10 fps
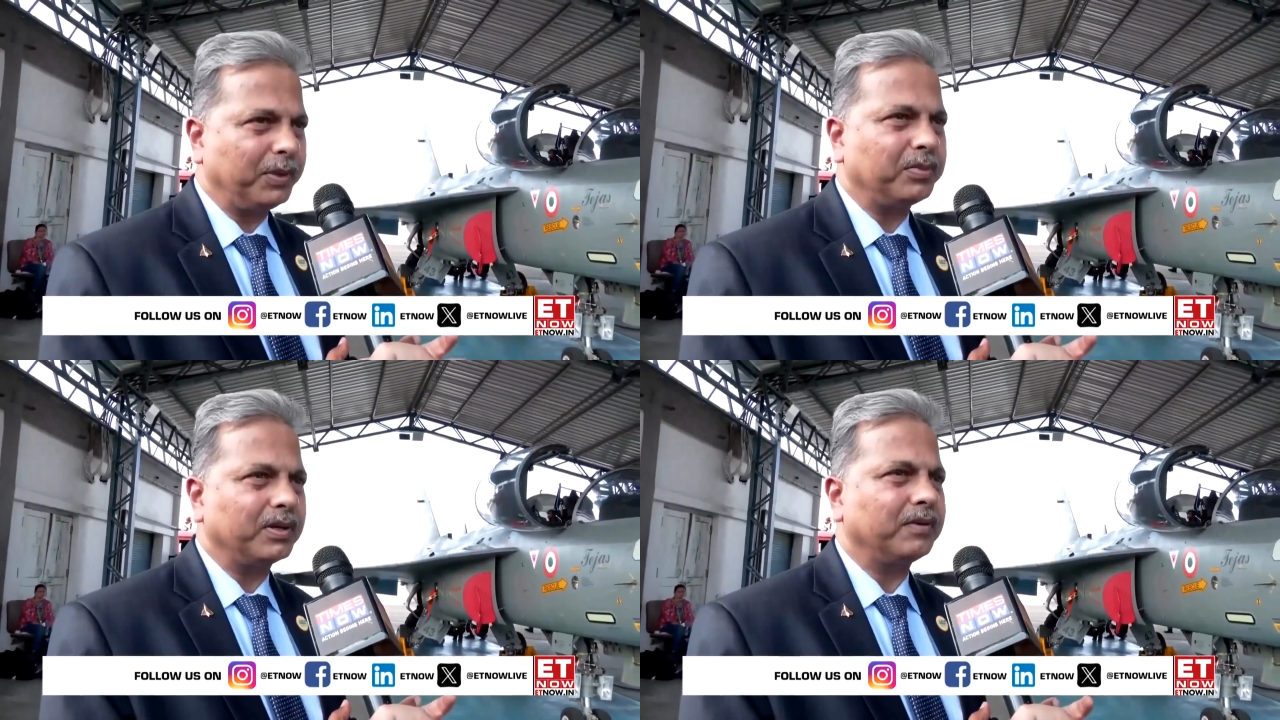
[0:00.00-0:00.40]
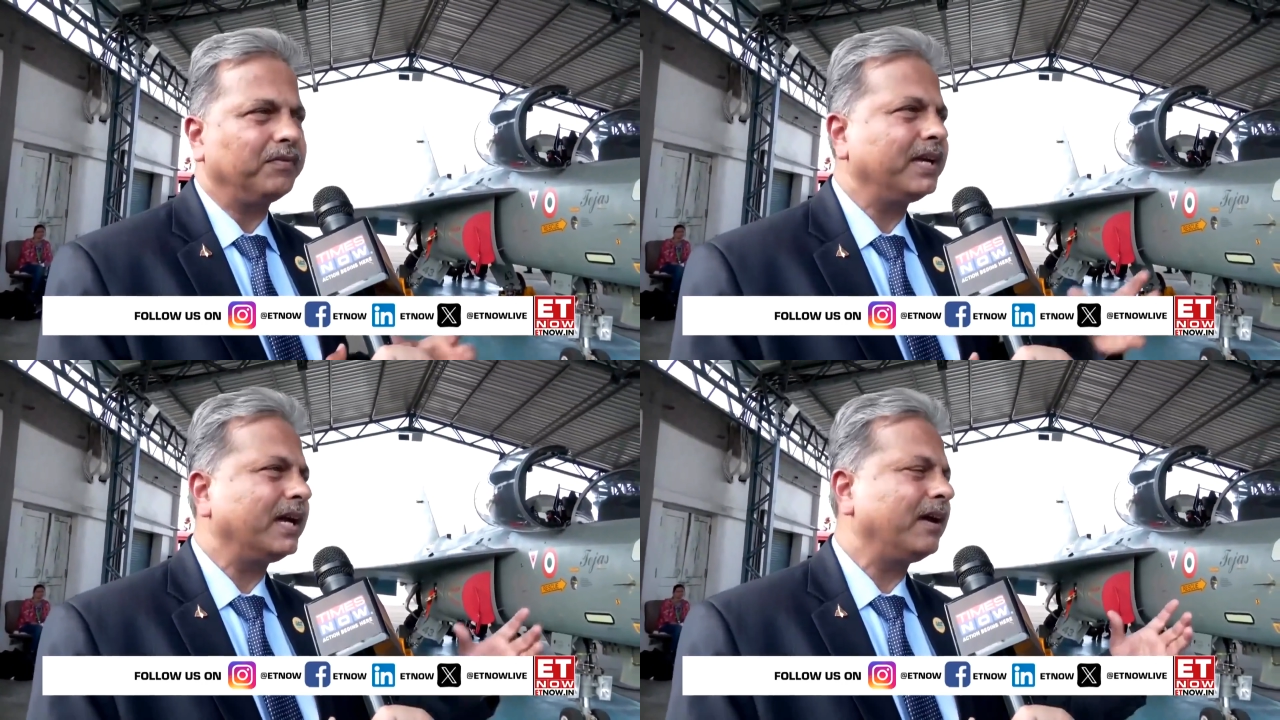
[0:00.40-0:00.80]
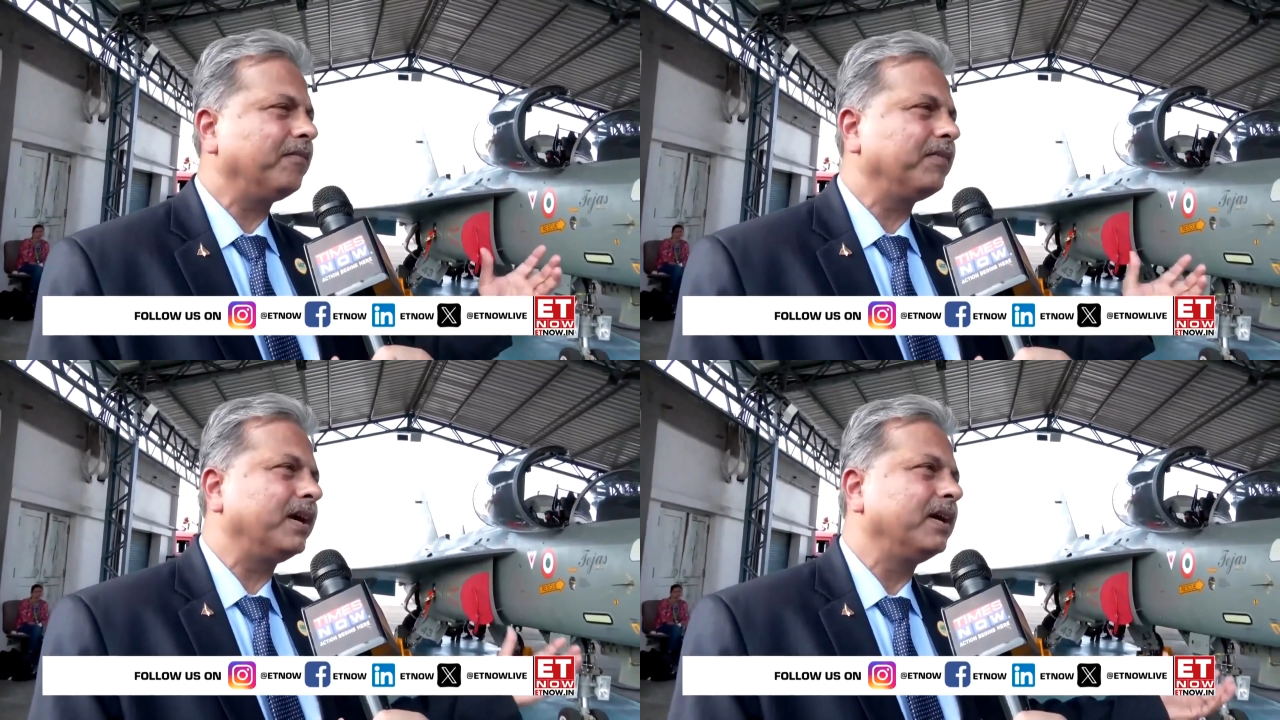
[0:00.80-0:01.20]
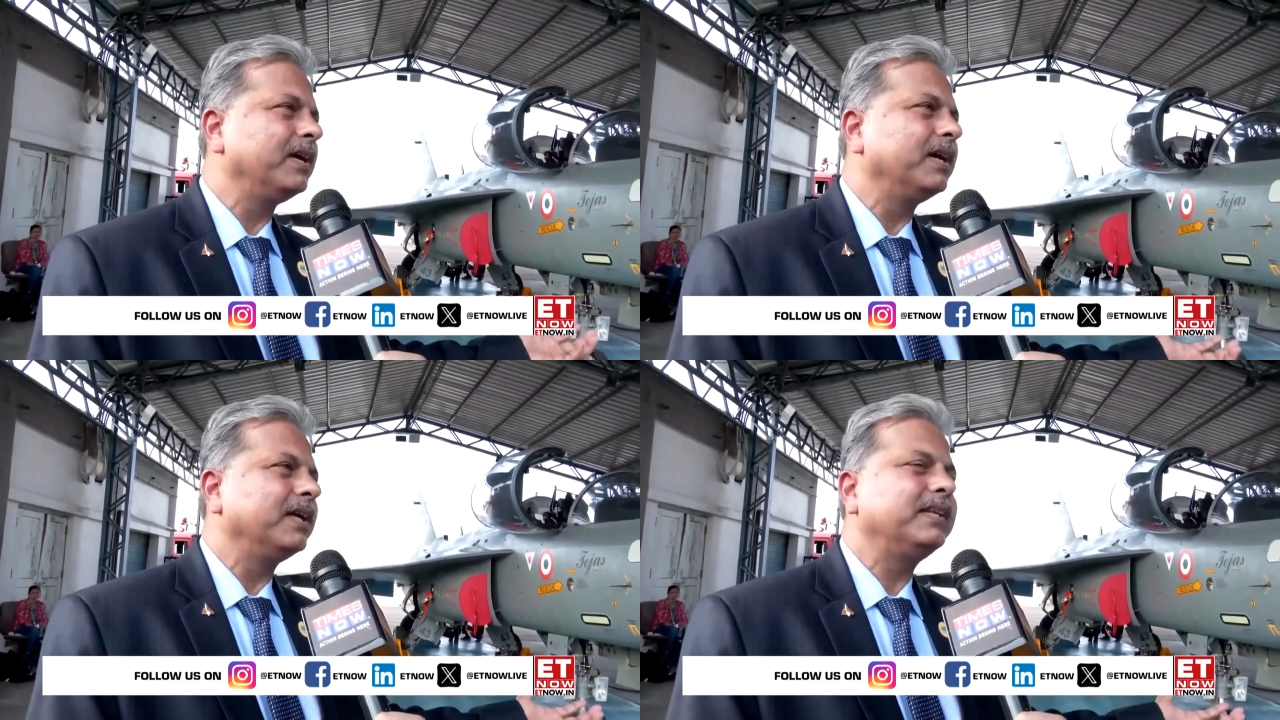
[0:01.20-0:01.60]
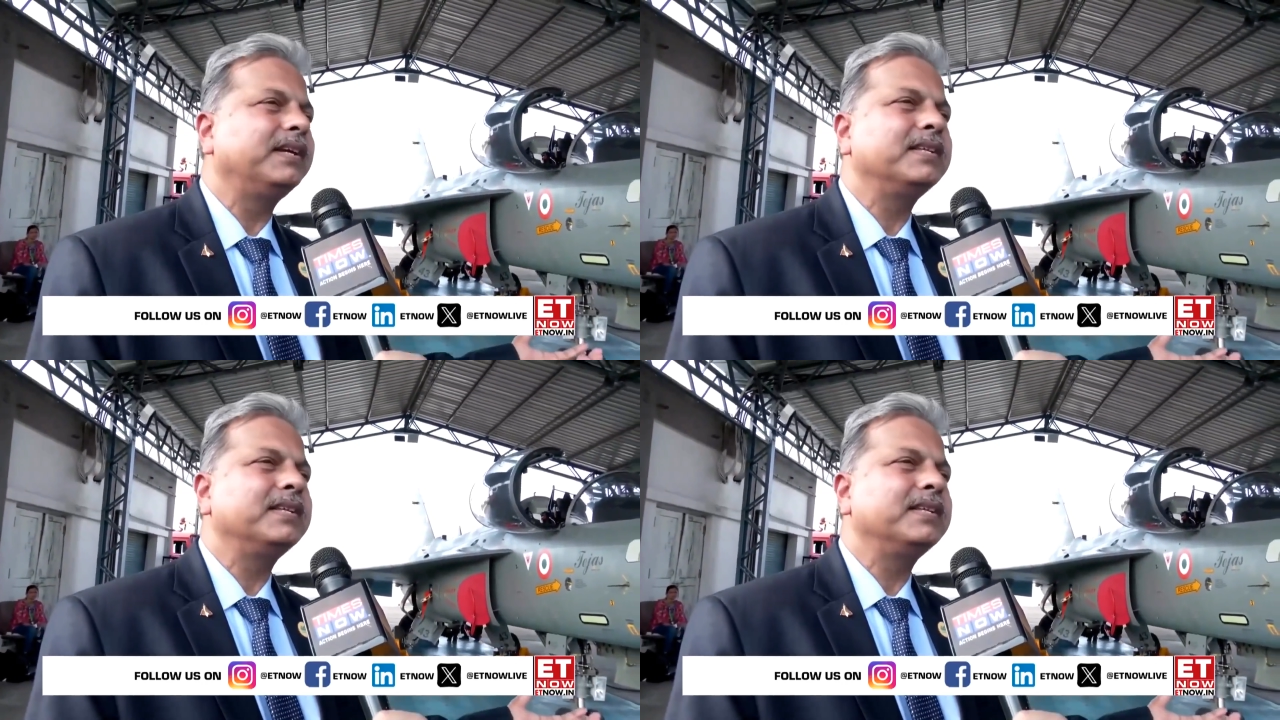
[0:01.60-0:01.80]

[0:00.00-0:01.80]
people. We have uh, the